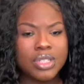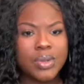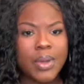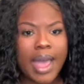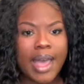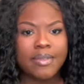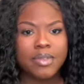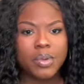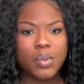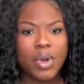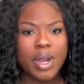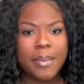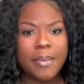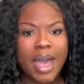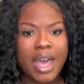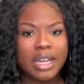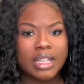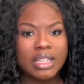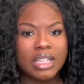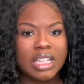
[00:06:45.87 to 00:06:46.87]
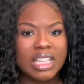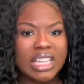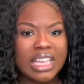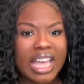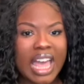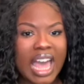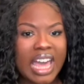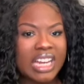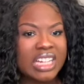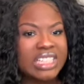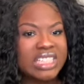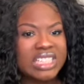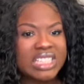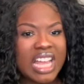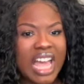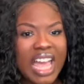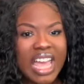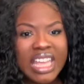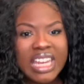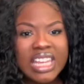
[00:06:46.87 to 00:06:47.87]
you have to worry about it looking kind of
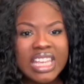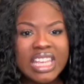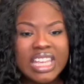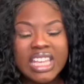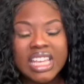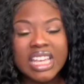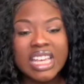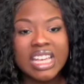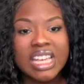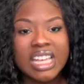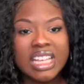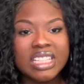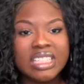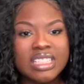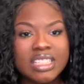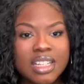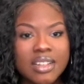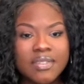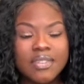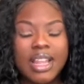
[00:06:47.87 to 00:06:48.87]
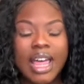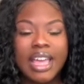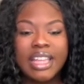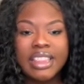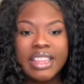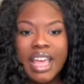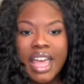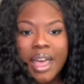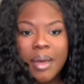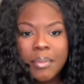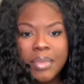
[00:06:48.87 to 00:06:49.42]
shiny and stuff like that.